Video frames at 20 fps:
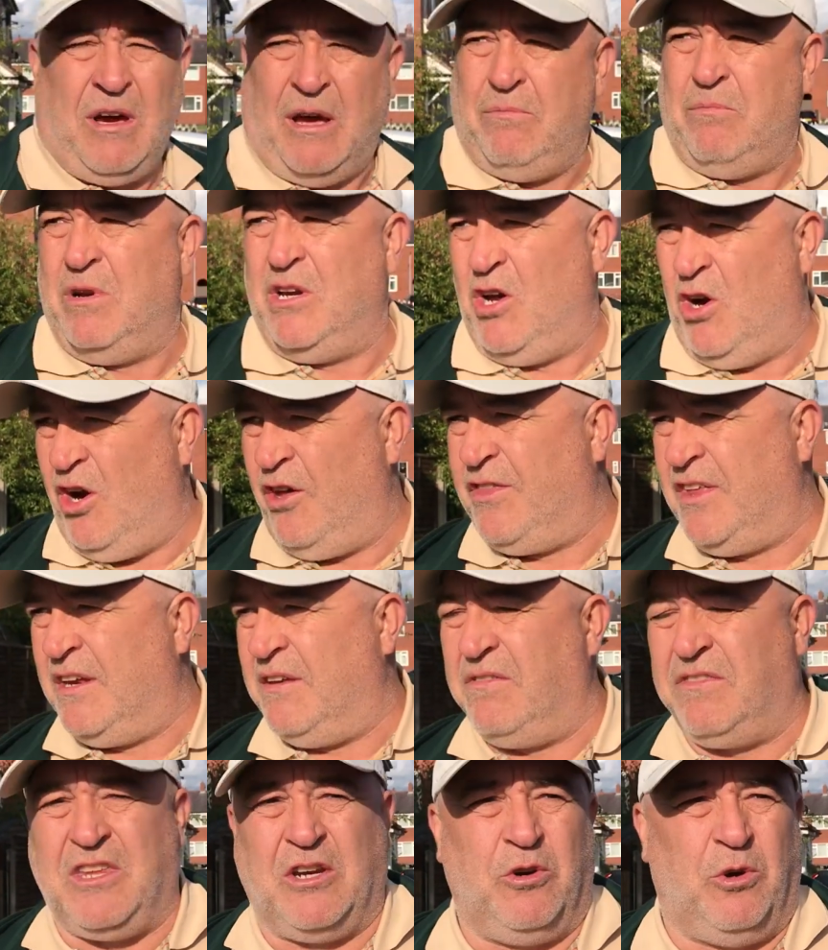And we know
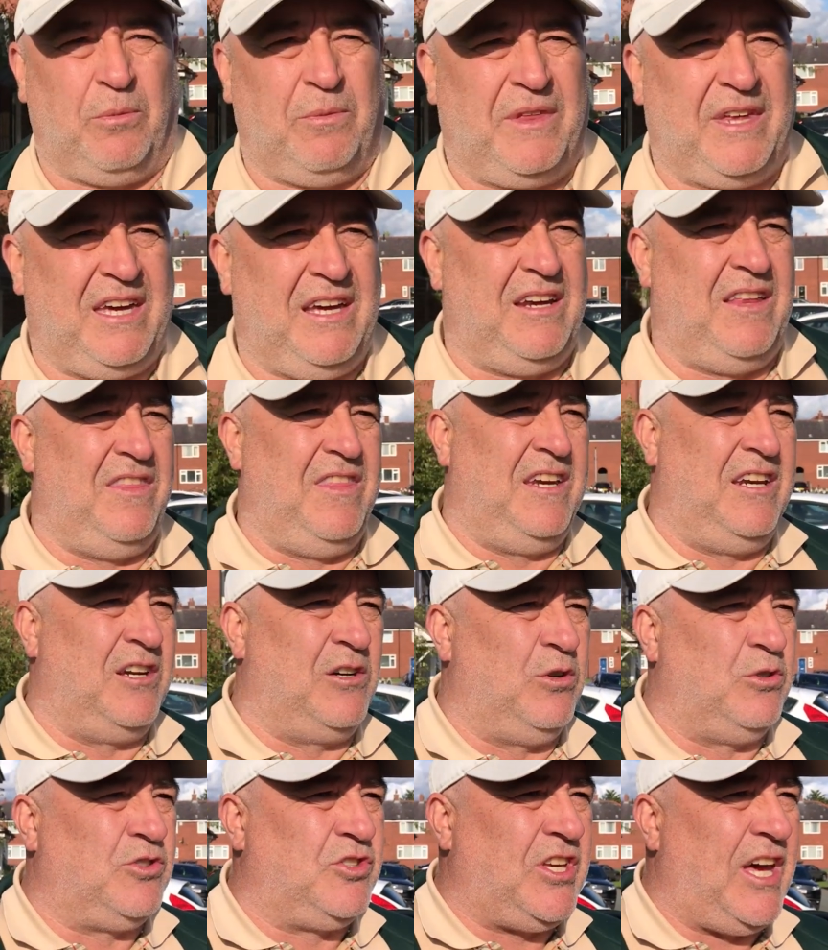that they're up there and they're a
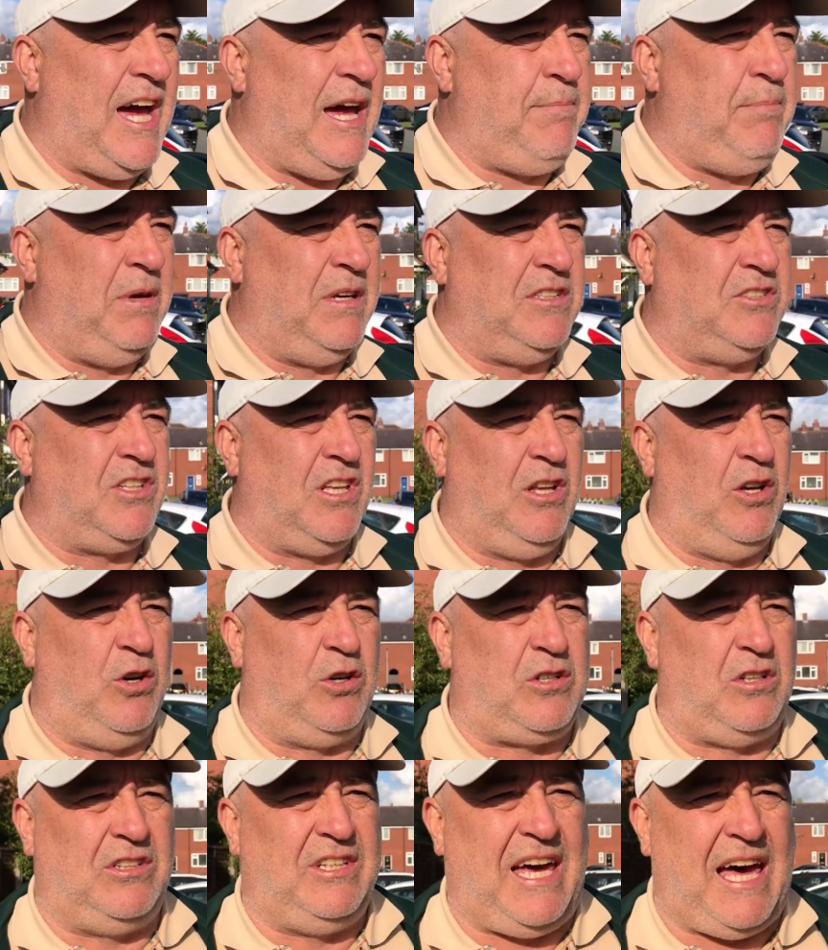good side, but it's a
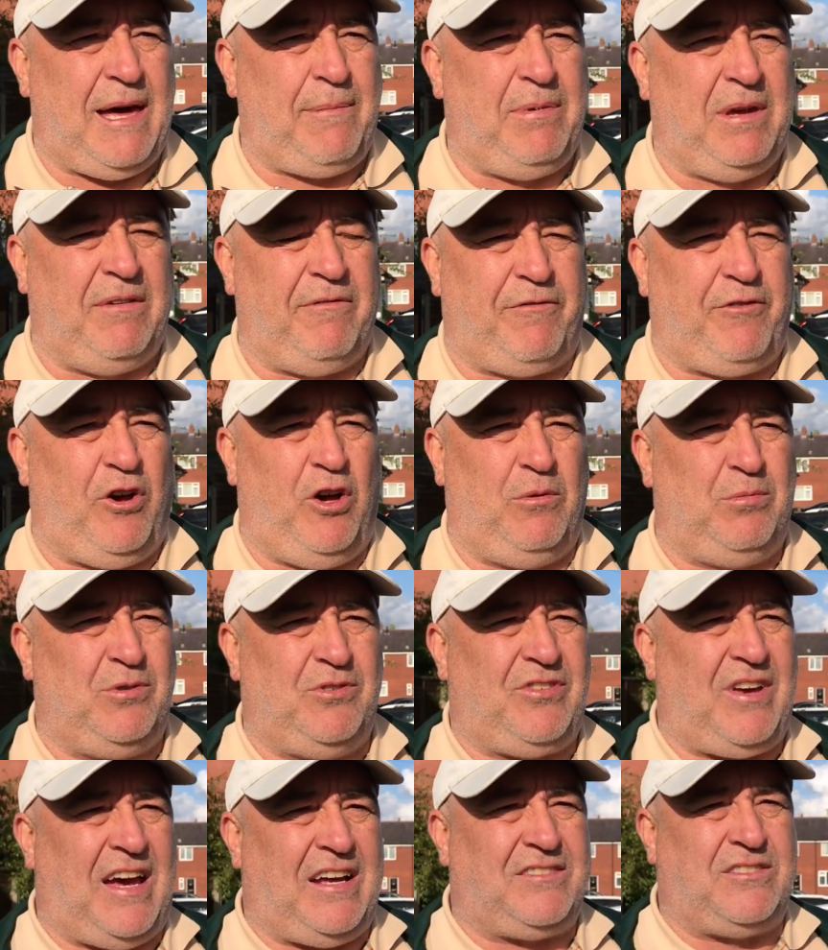local derby and form
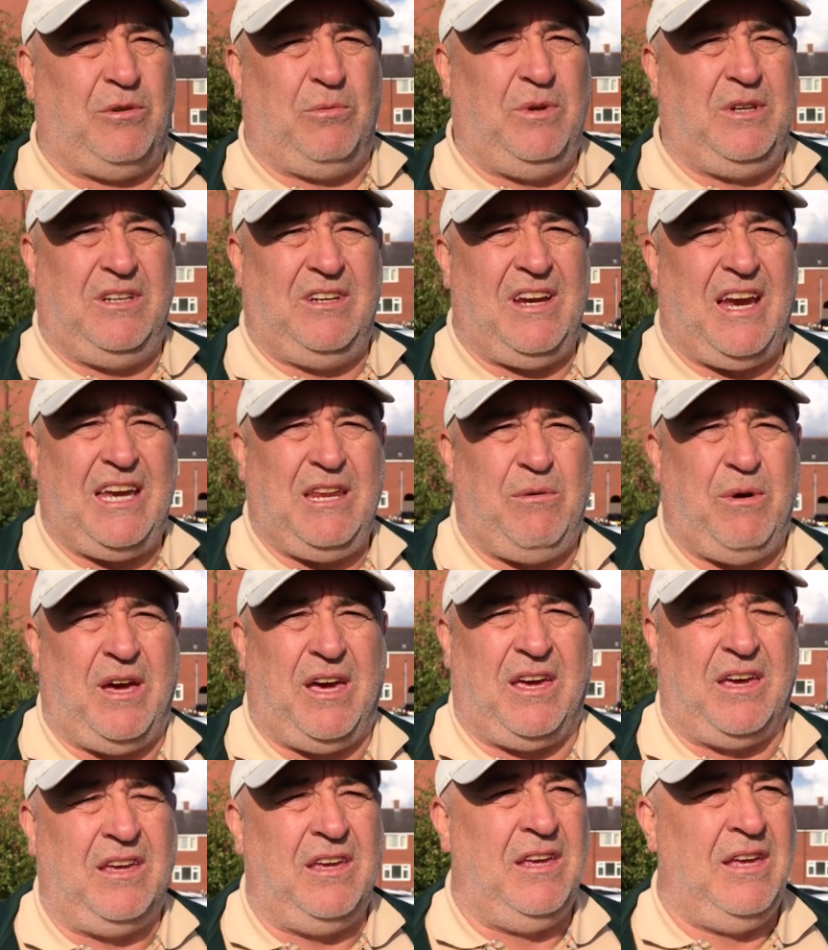was out at Winden
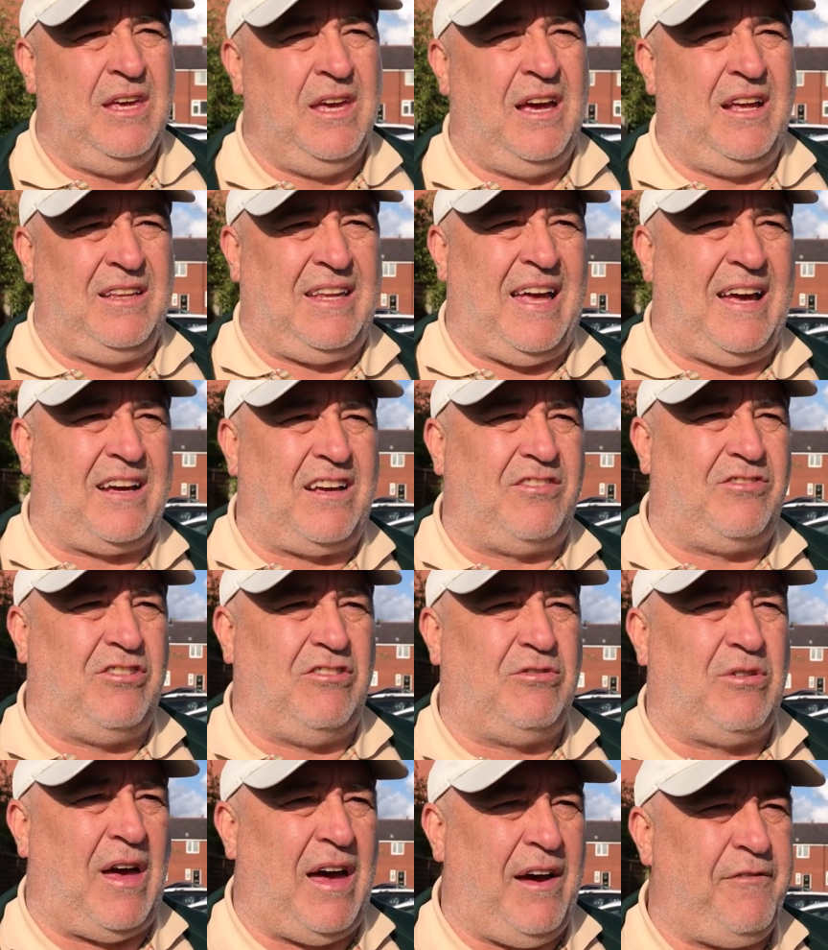anyway. And like I
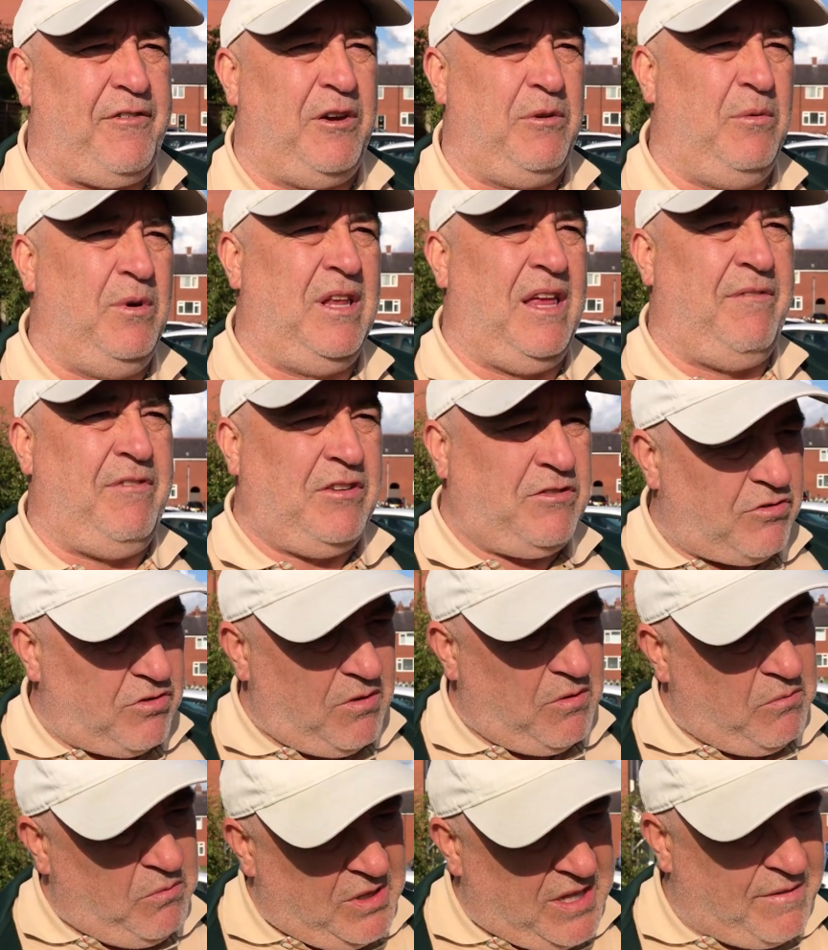said, I think we'll have
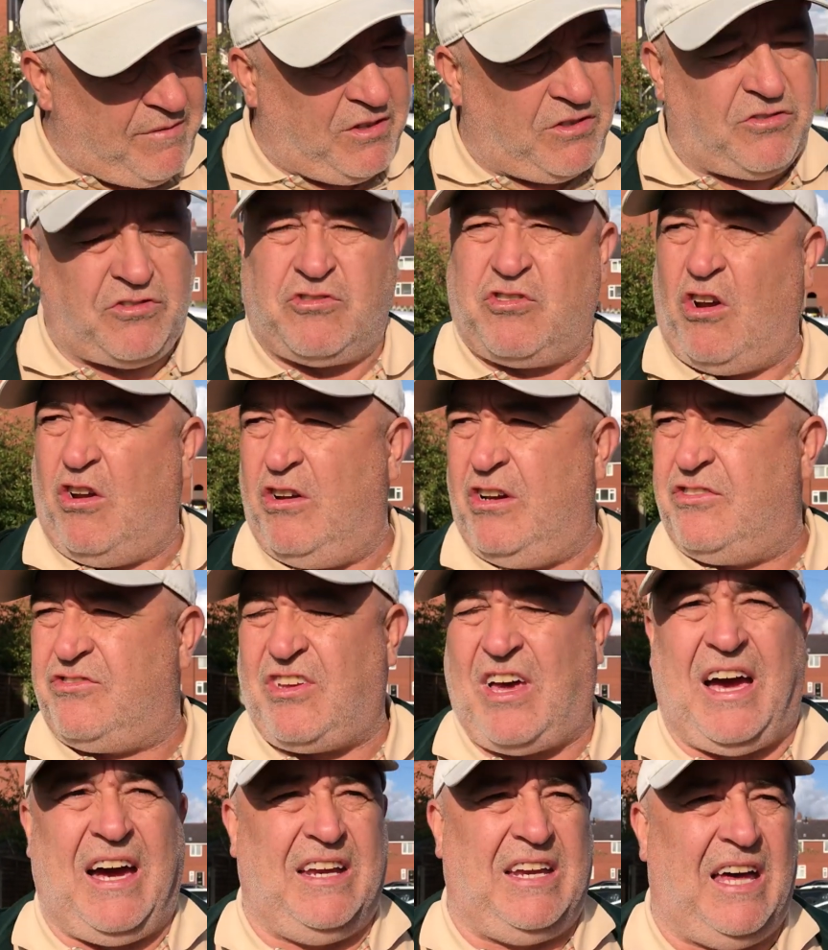a strong
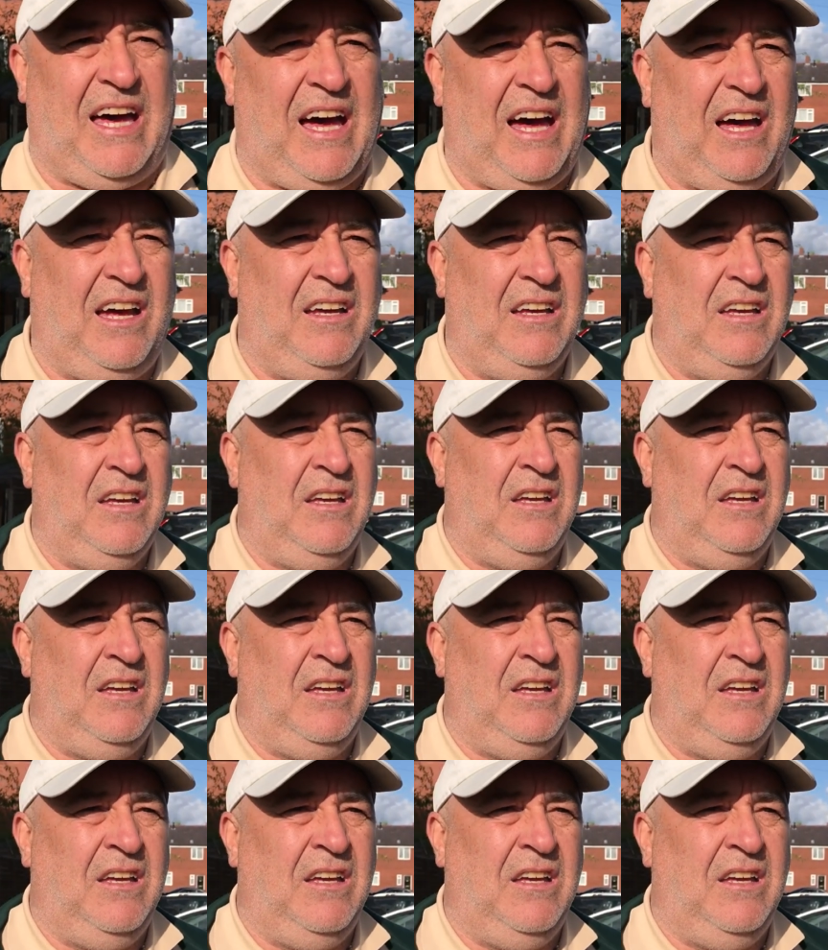side out.